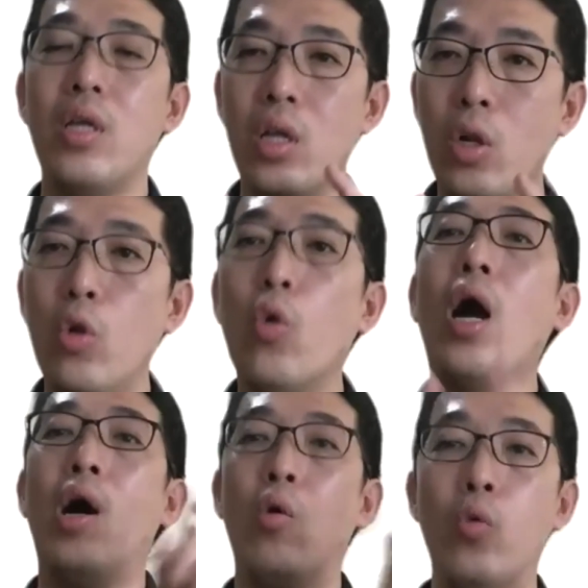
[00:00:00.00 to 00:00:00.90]
look
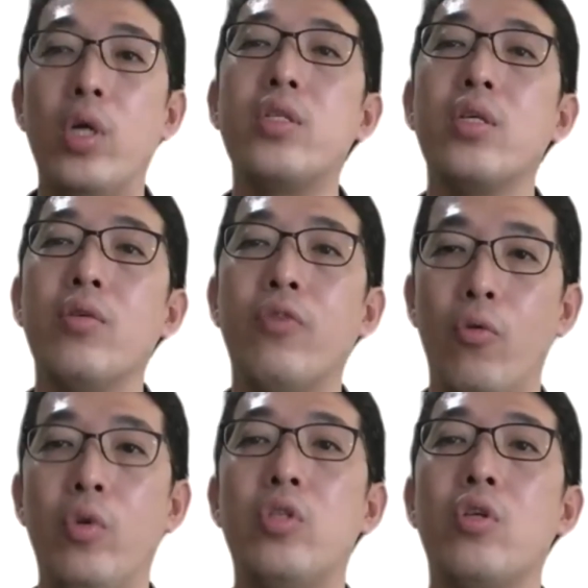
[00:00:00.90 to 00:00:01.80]
outwards for
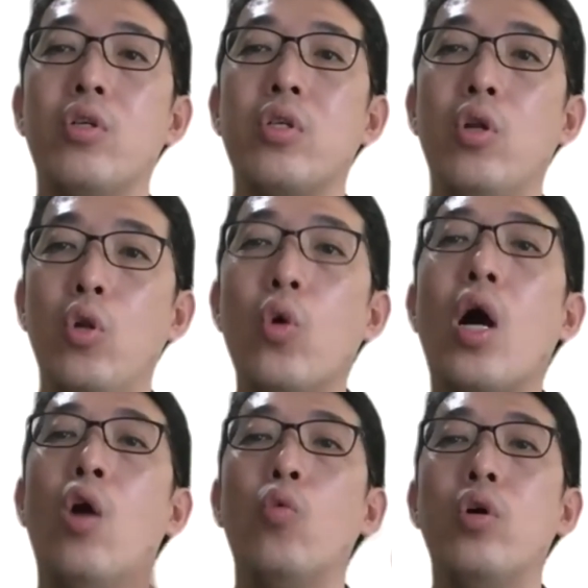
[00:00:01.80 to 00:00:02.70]
resource, look
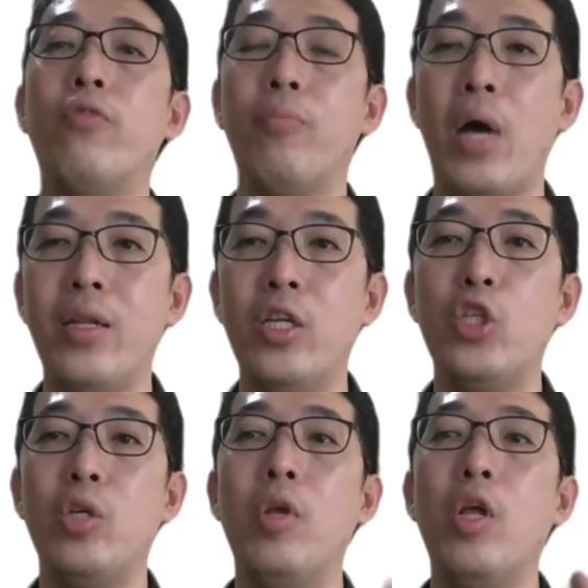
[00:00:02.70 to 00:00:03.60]
outward for
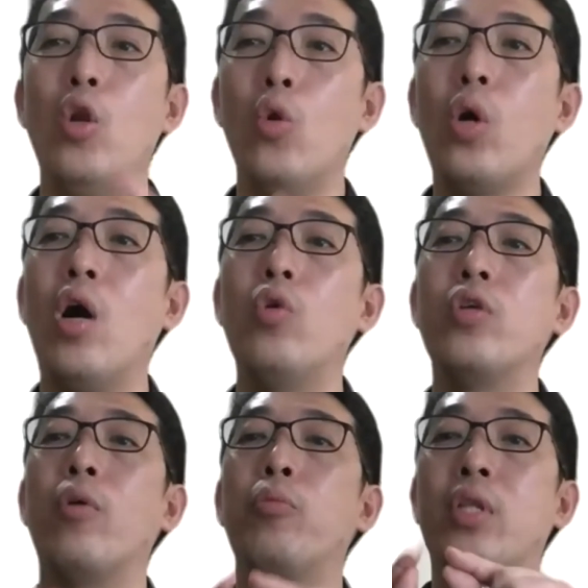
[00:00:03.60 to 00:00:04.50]
partnership, look outward
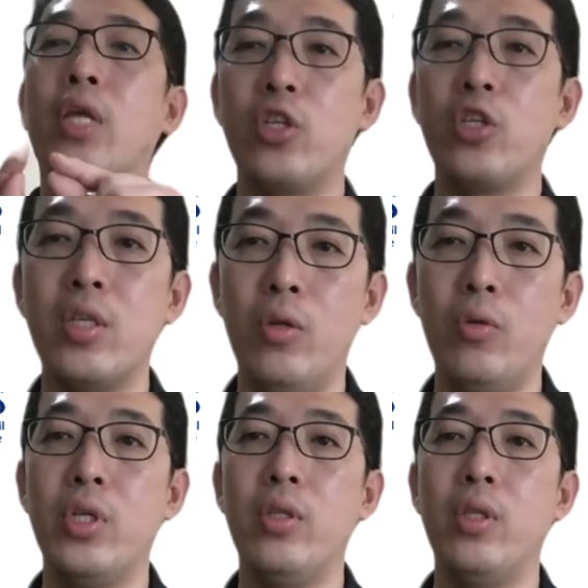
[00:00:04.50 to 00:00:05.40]
for potential
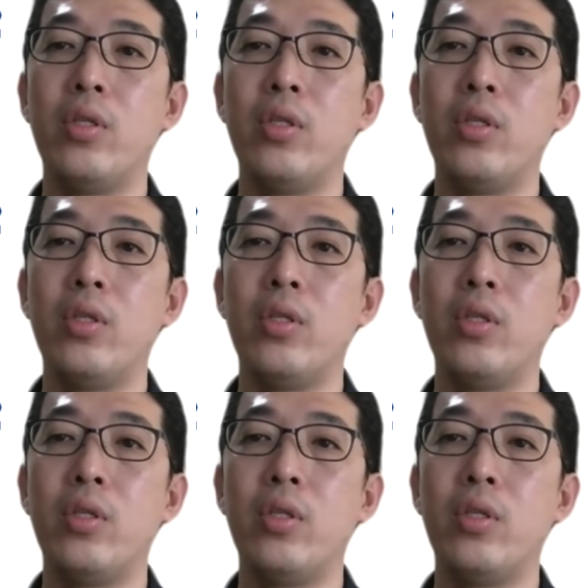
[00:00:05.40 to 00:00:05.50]
solution.